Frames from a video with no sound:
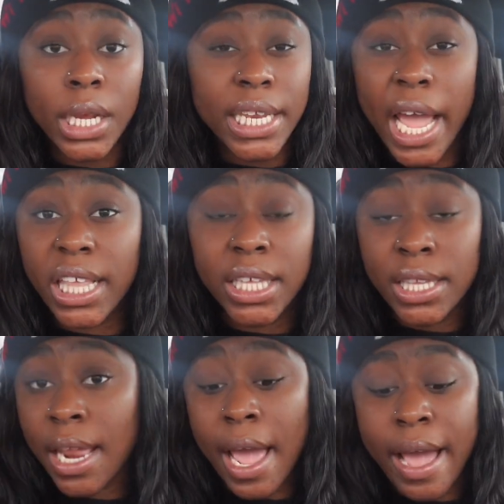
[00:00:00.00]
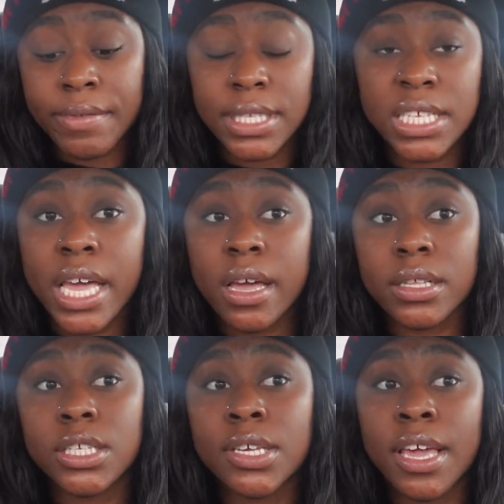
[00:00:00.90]
daily that I have to take
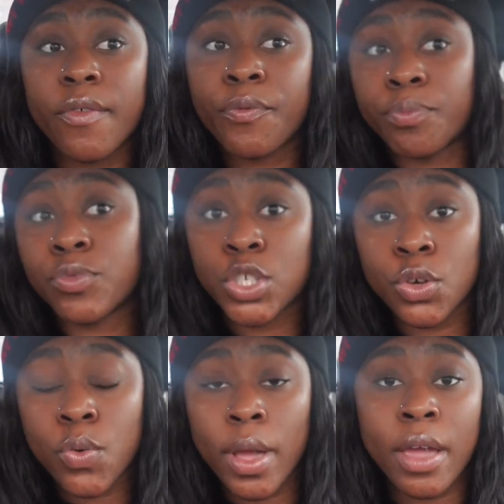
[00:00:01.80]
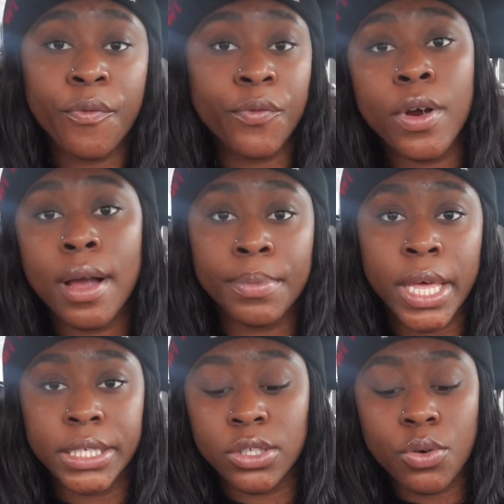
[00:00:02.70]
to get to and from
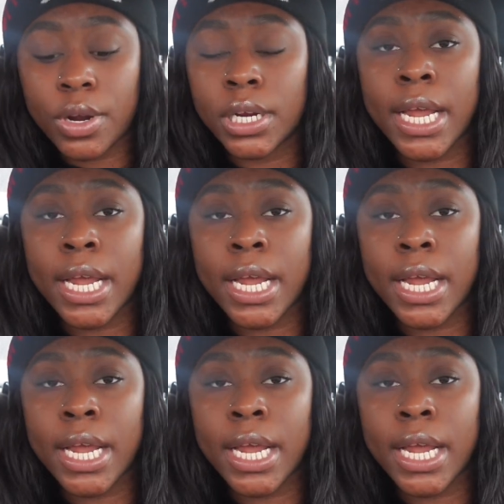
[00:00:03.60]
that store.